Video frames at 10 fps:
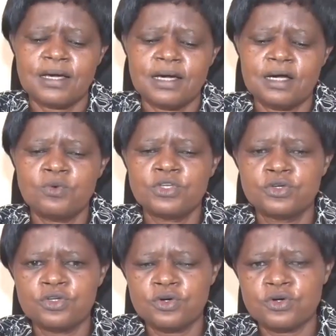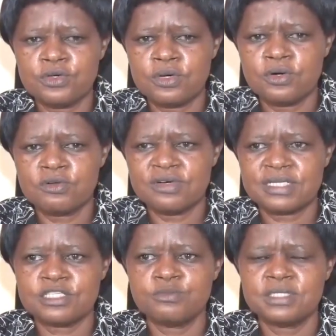How will you know your hall of
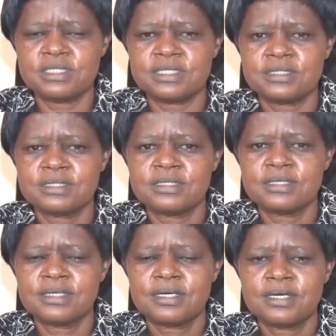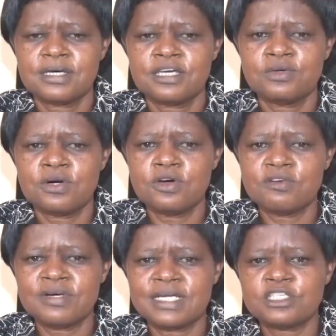attachment? Your hall
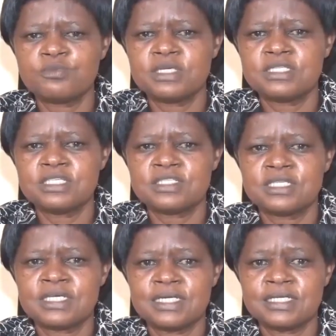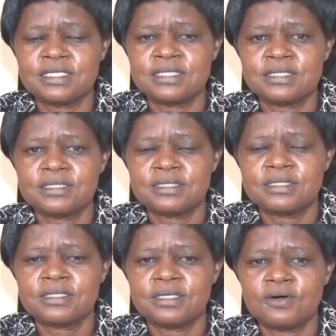of attachment is indicated
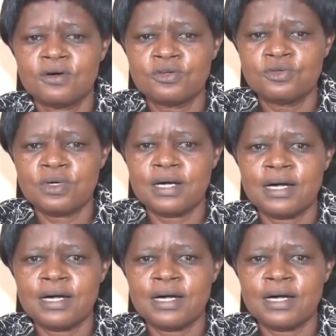on your